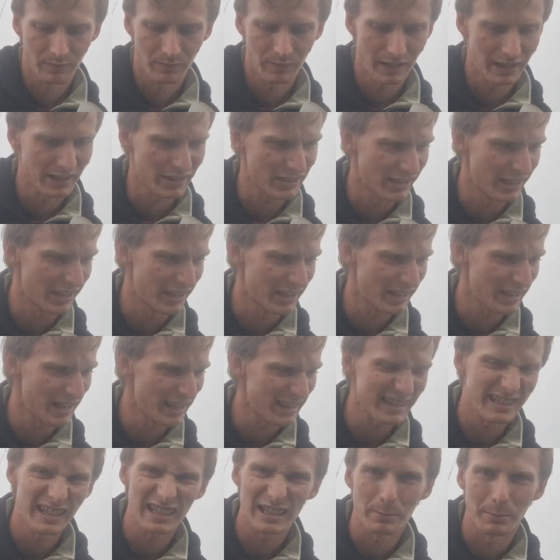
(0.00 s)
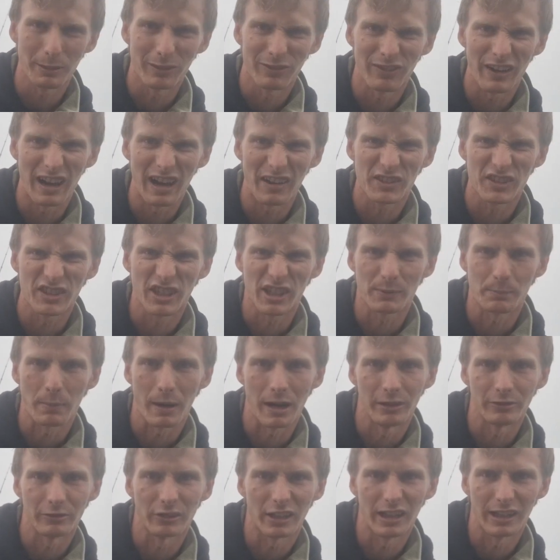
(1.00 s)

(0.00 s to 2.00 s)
I'd say it's about 5-6 pound.